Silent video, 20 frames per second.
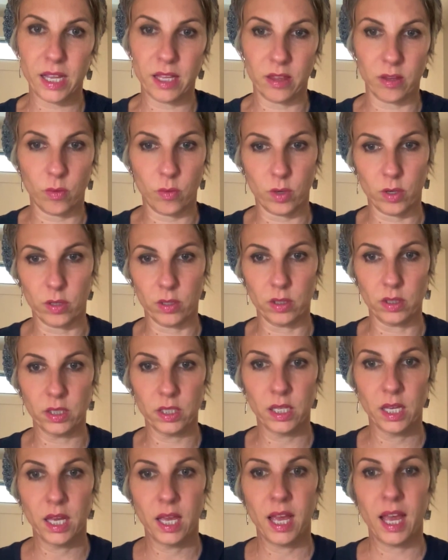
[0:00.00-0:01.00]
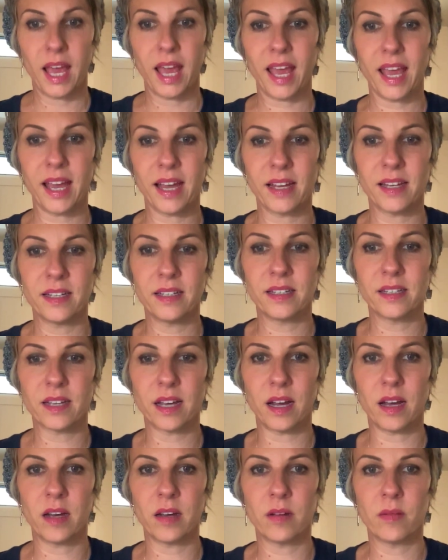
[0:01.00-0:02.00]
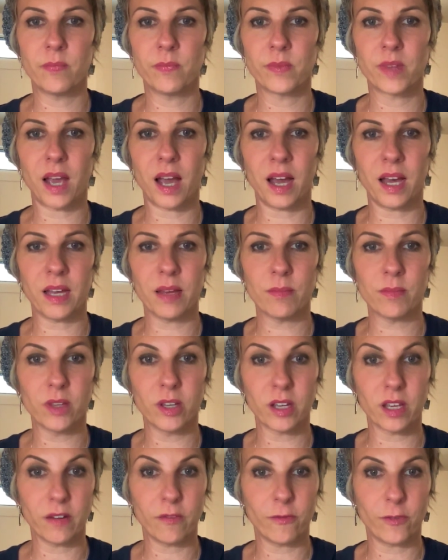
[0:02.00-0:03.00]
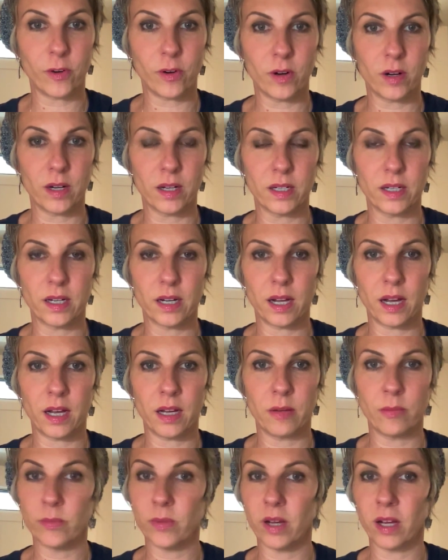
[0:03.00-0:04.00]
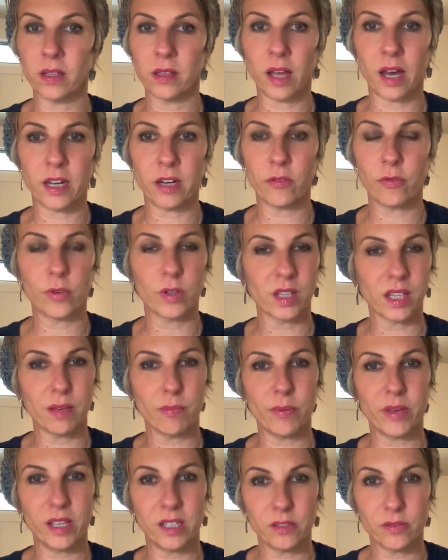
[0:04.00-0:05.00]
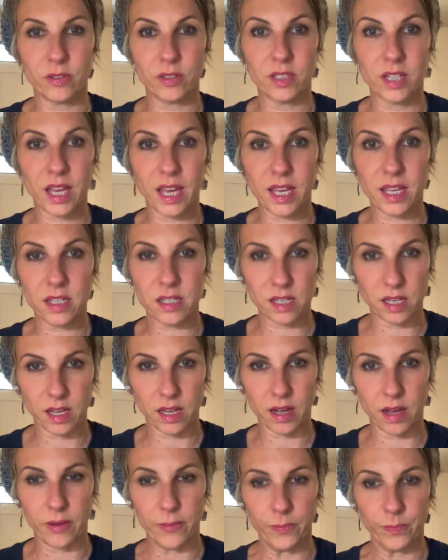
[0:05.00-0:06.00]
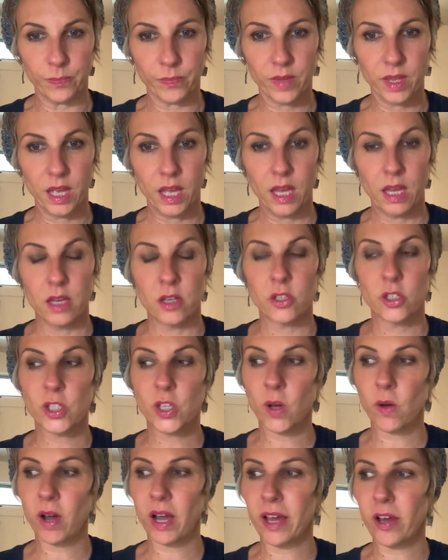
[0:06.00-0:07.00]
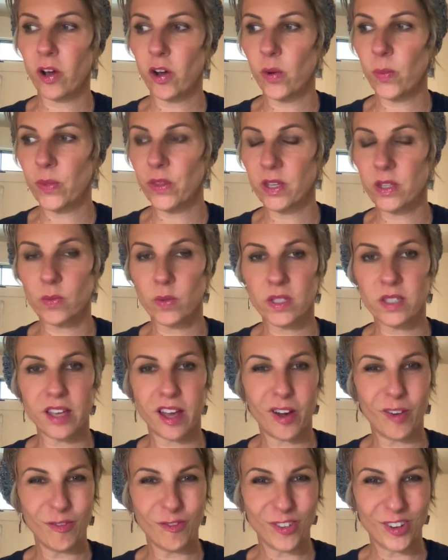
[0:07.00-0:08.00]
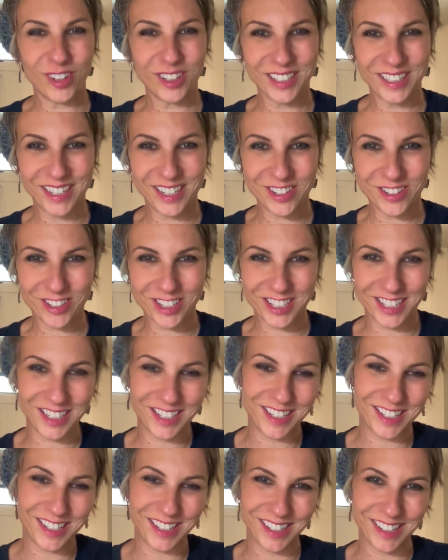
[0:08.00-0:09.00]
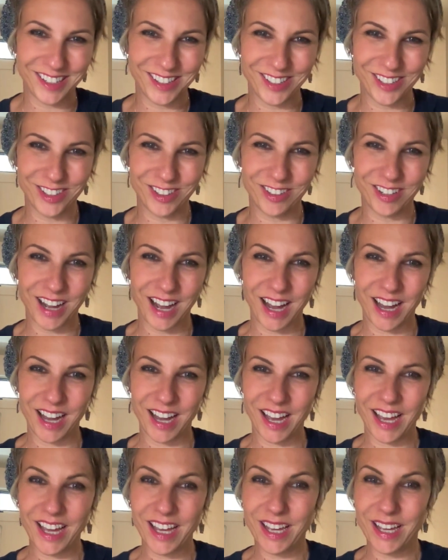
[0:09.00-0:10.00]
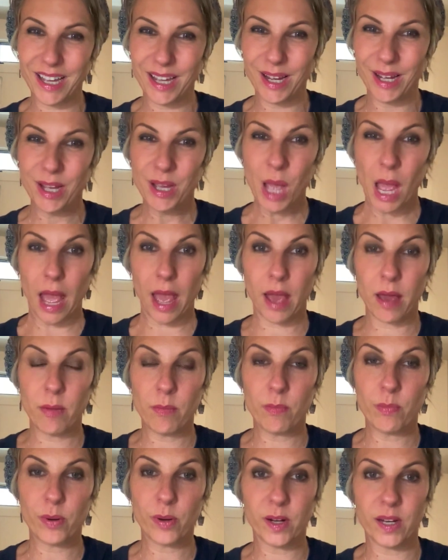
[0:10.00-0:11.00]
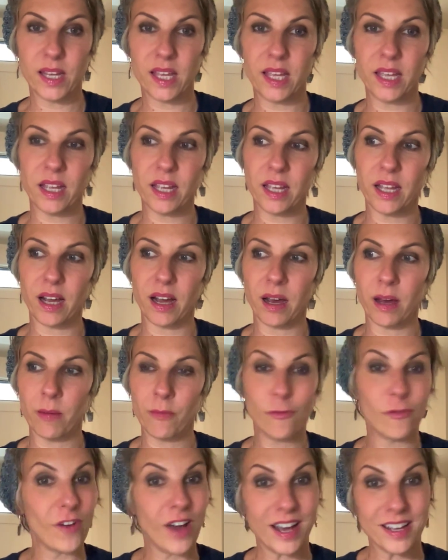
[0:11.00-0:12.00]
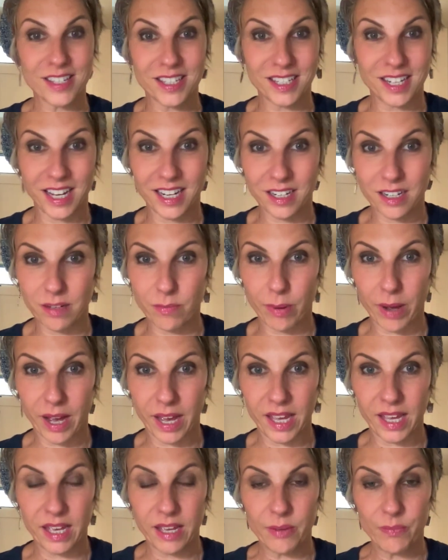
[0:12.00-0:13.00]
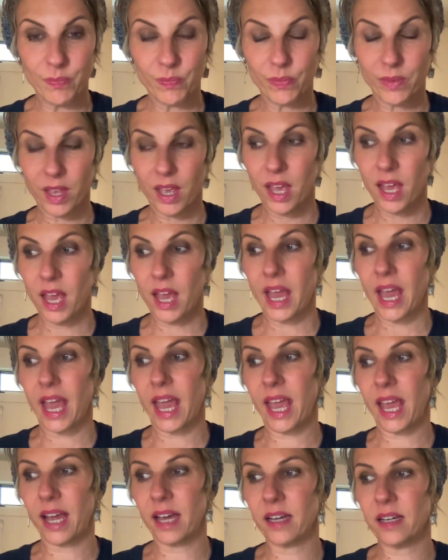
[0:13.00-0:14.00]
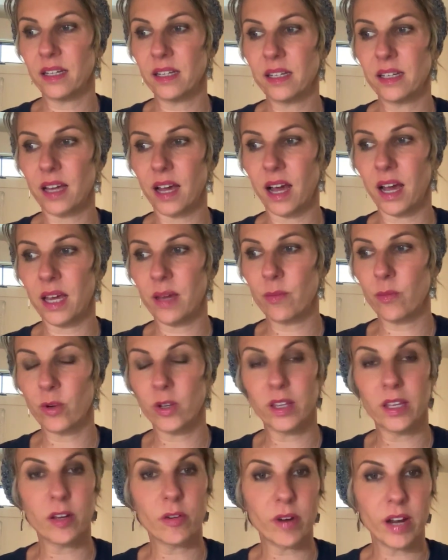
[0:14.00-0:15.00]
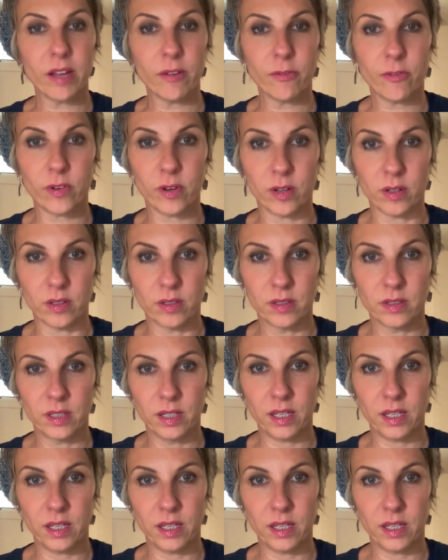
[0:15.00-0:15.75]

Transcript: in the world. And I'm looking for a lot of really peaceful days to come. So I hope this was helpful and interesting to you. I am pretty fascinated by it. And I'm really grateful,